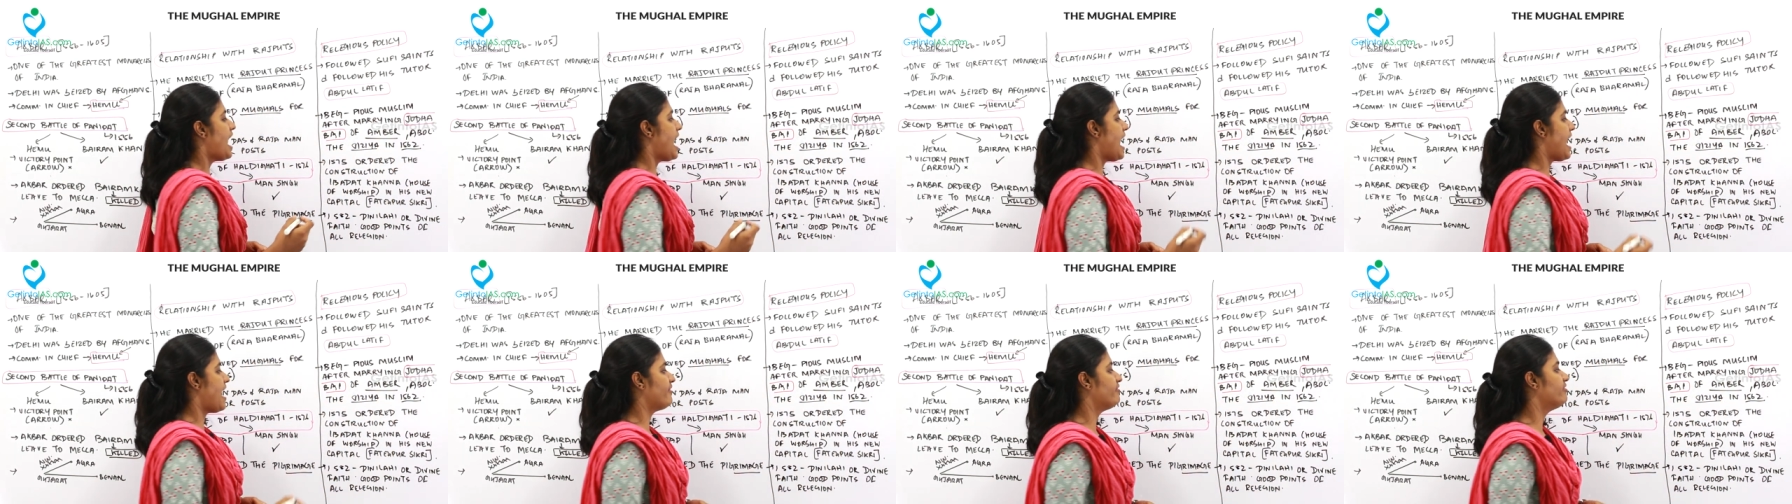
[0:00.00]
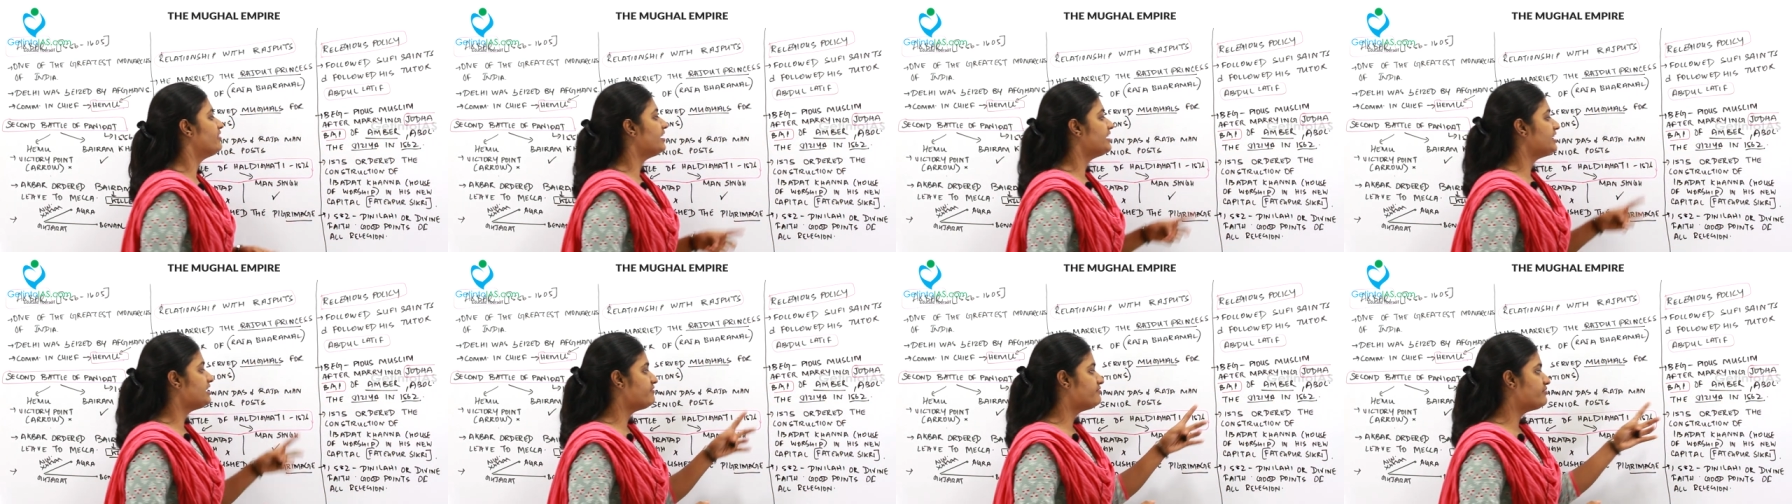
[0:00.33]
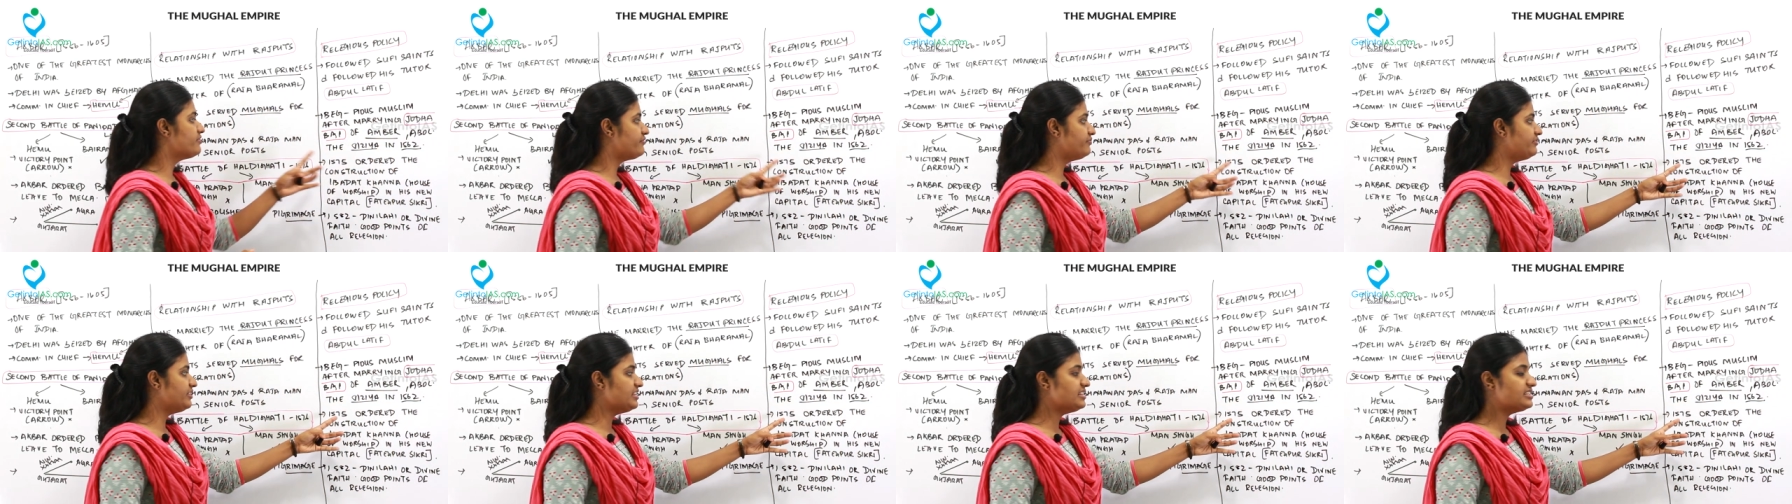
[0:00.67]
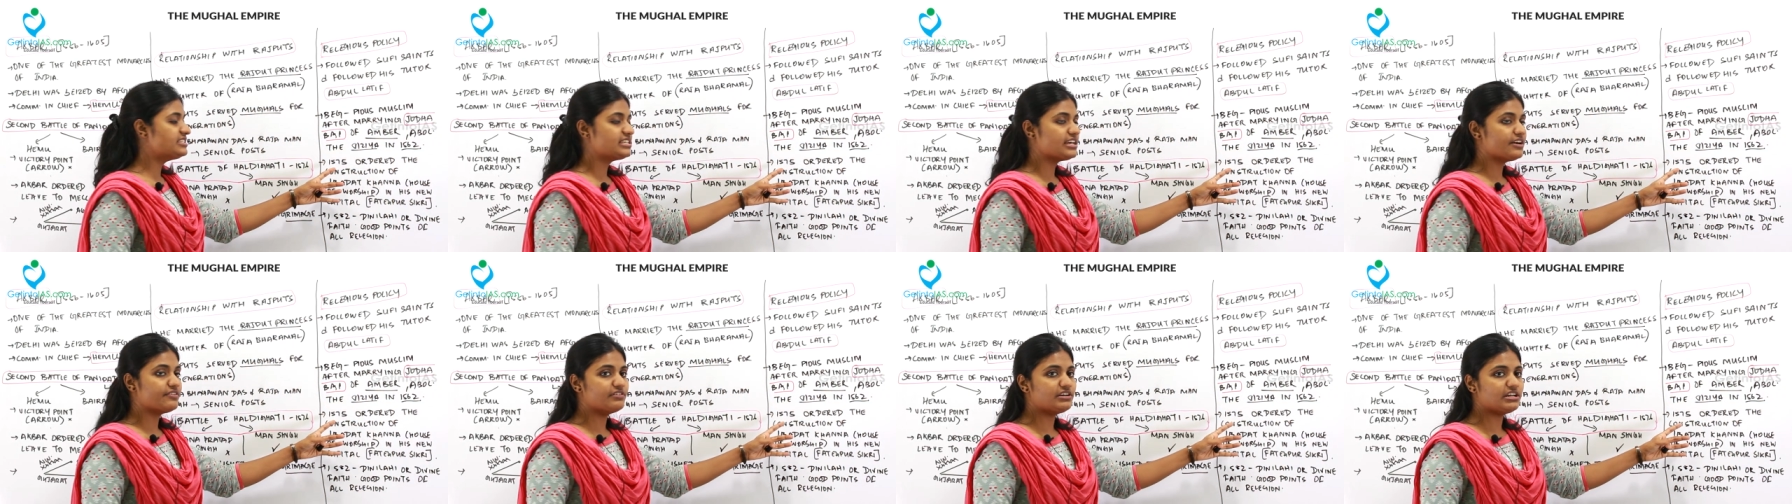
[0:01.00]
And then in fifteen
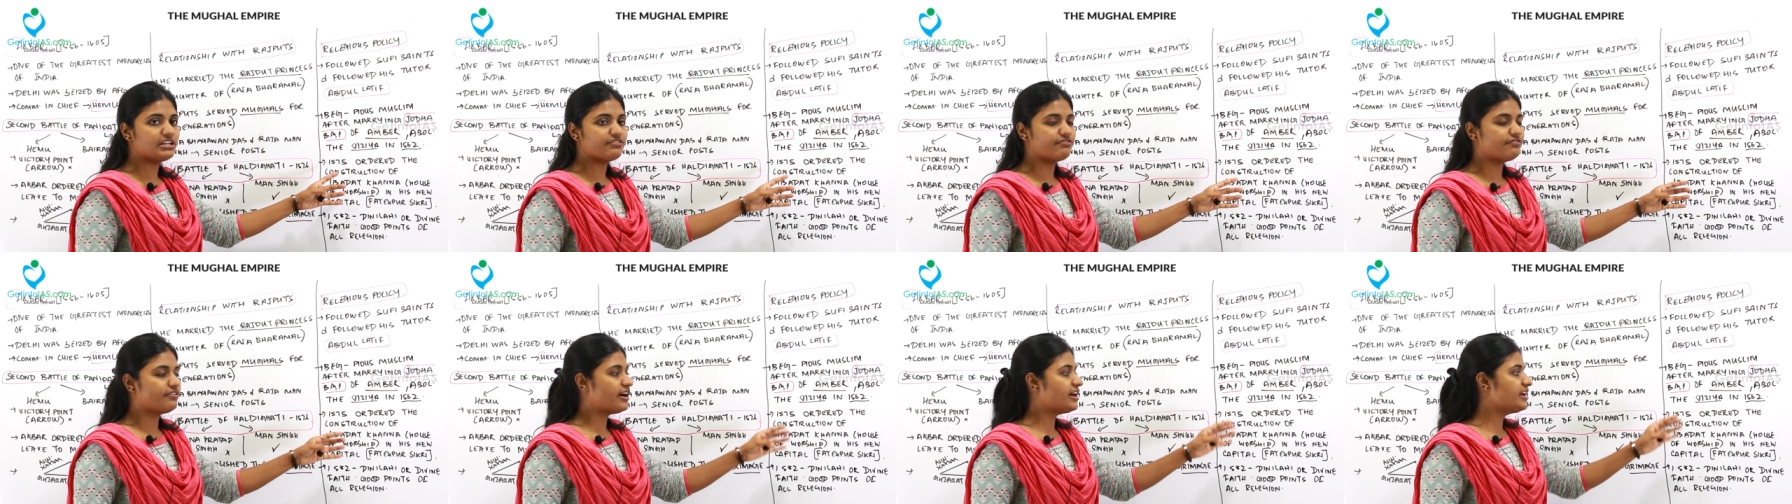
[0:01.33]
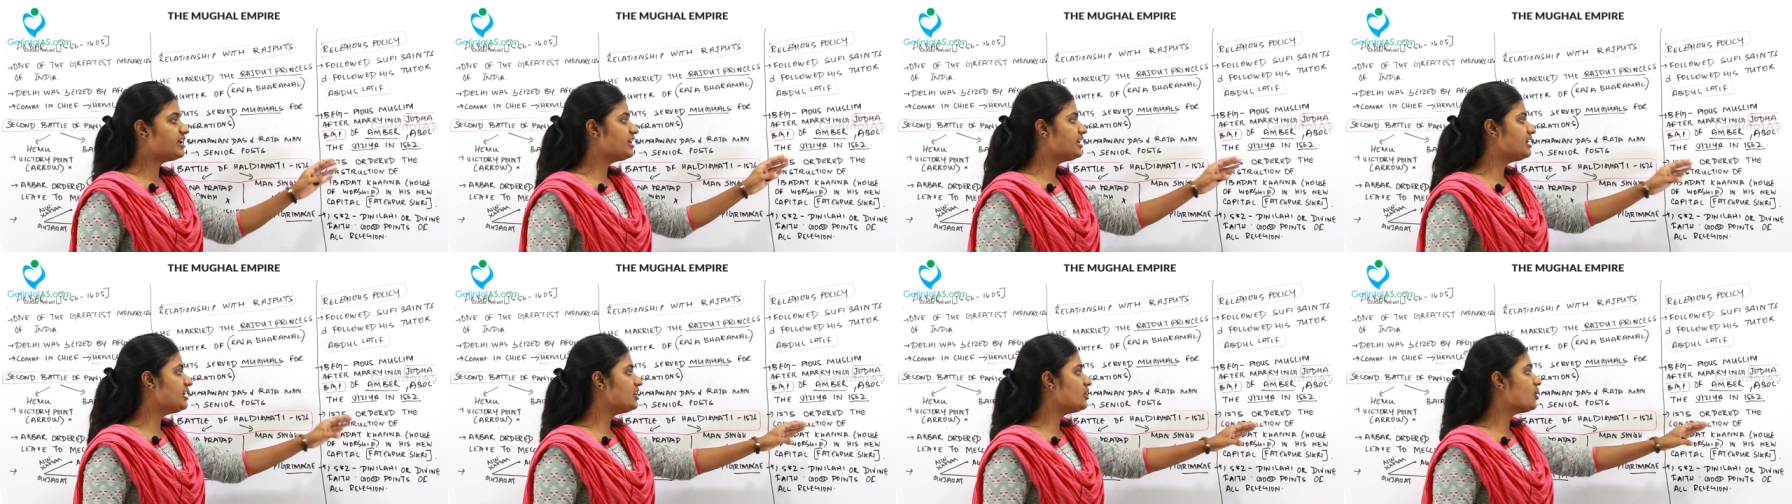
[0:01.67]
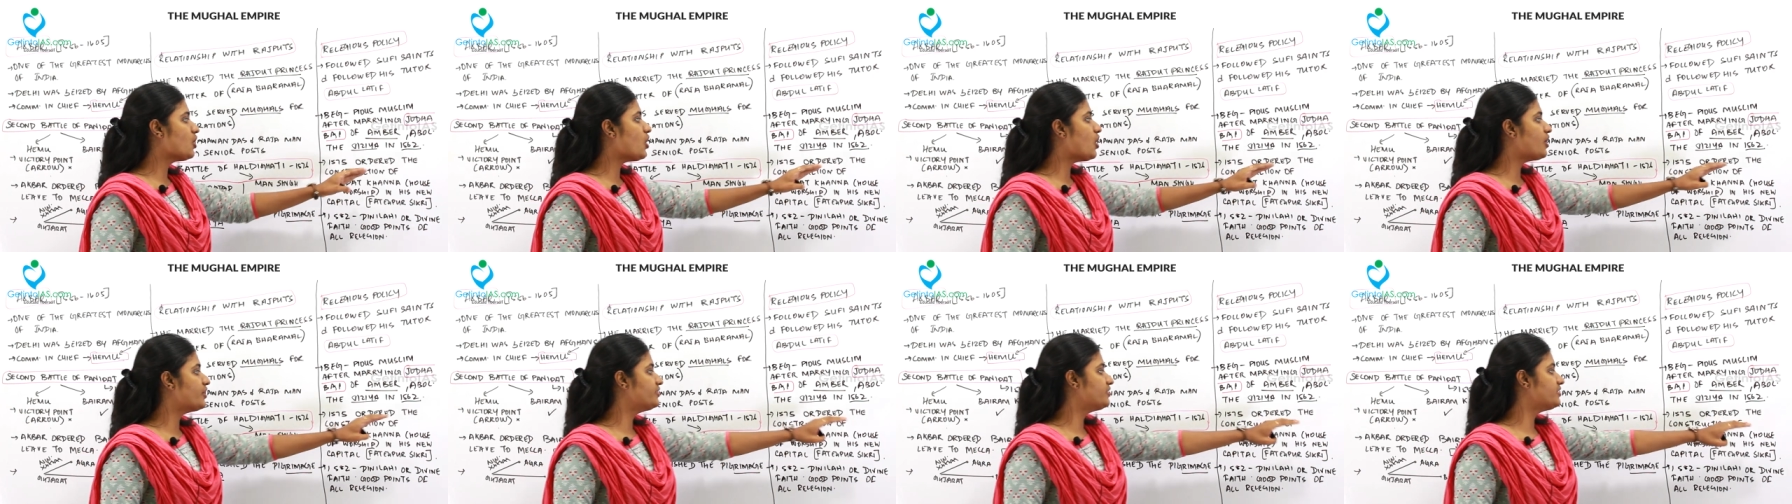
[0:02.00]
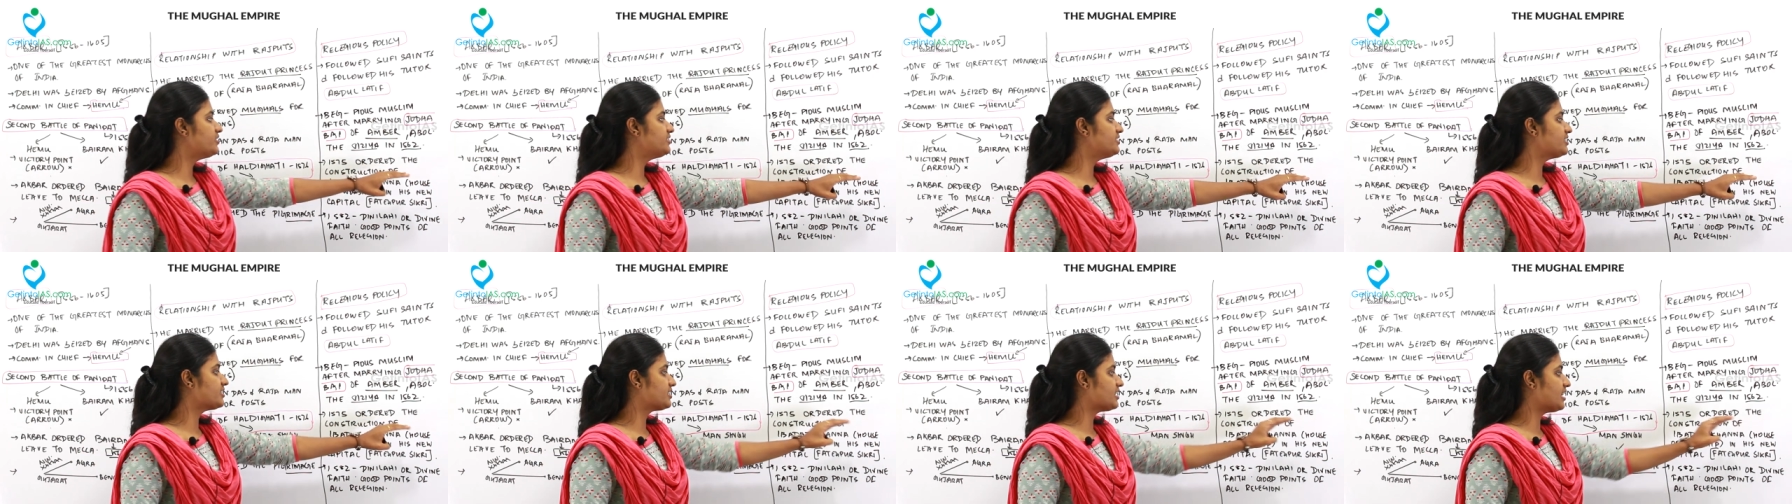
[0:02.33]
seventy-five he
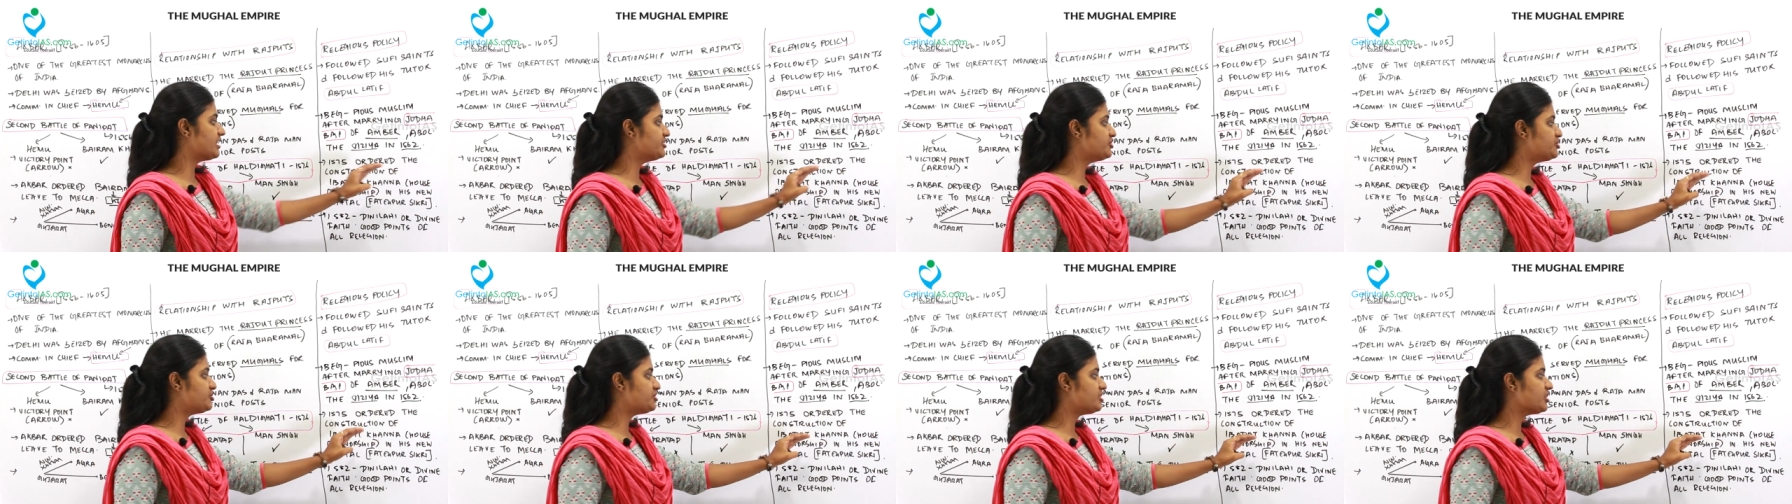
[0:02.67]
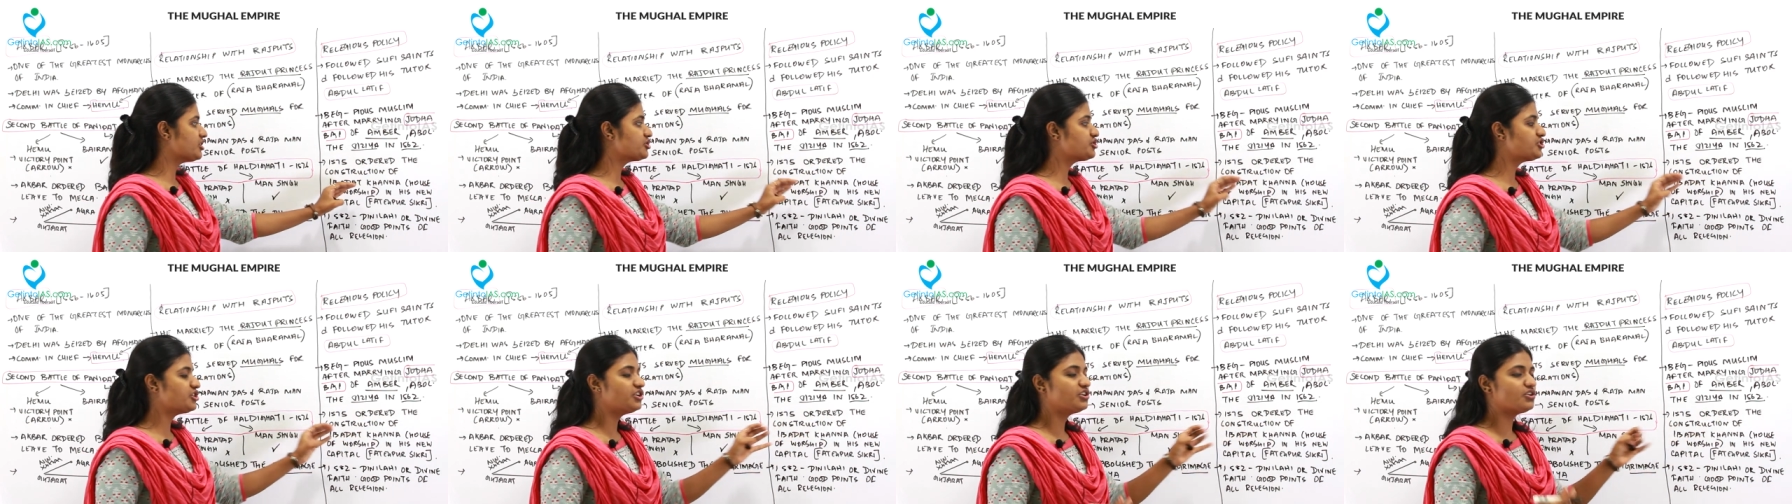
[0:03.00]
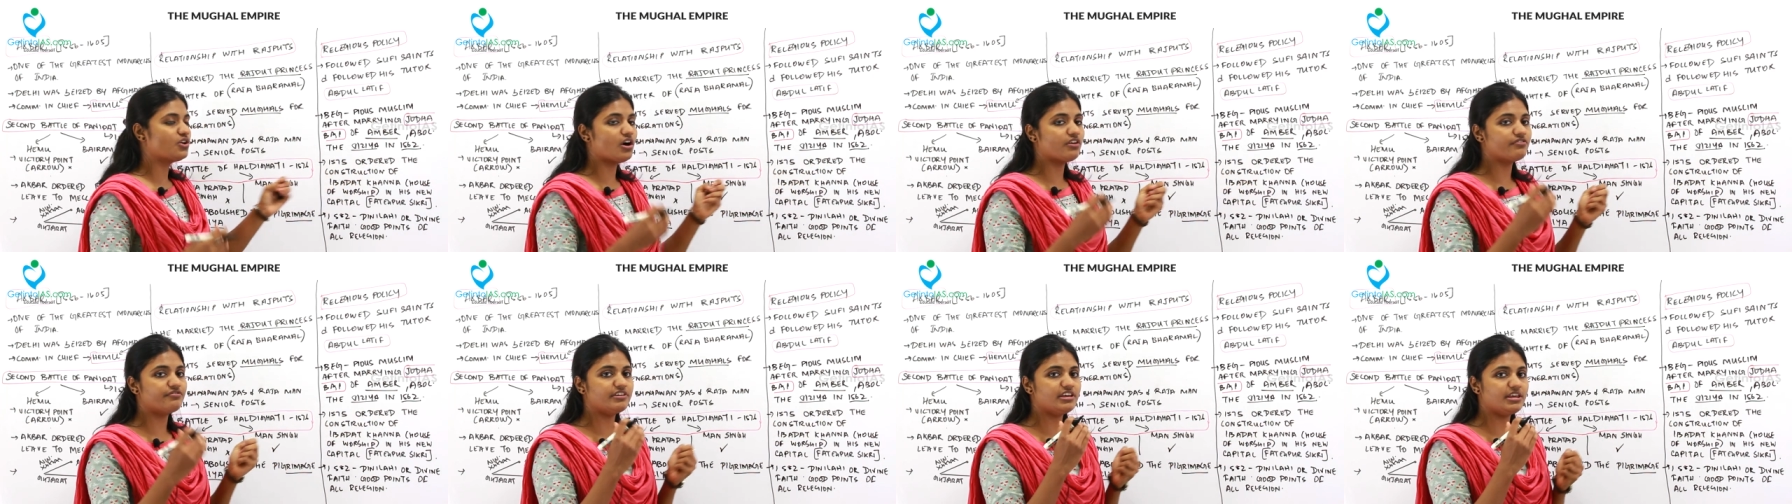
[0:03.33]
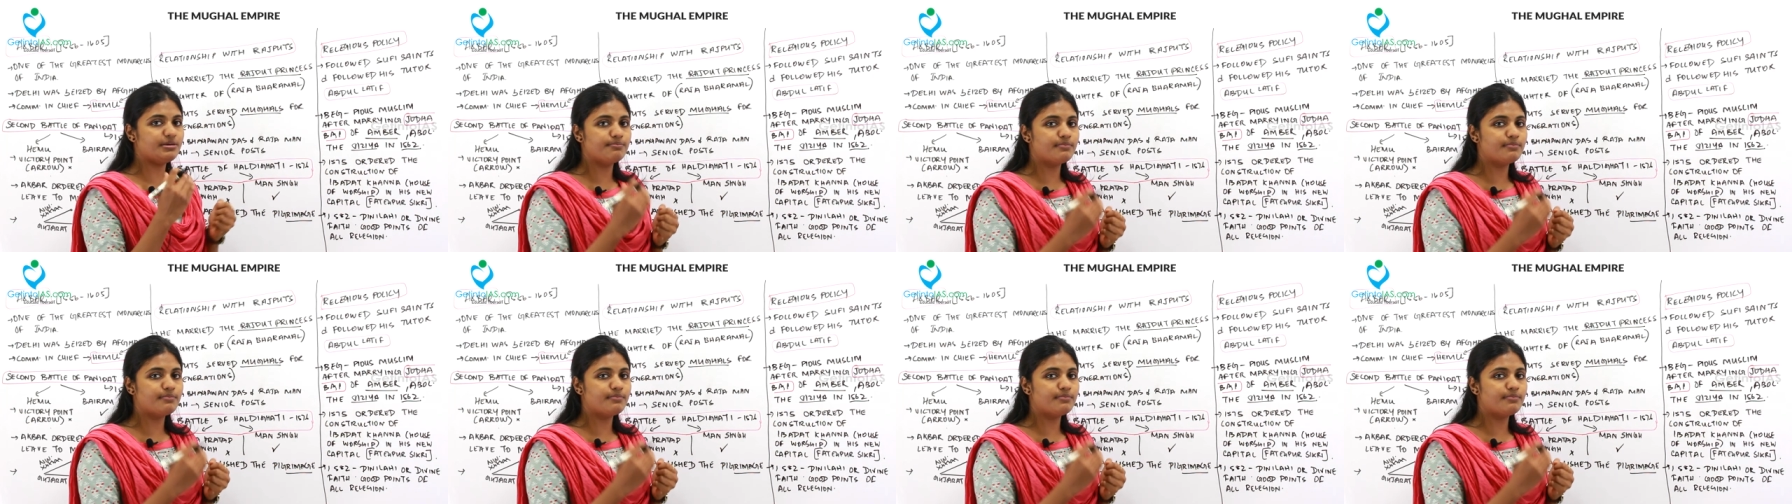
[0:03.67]
ordered the construction of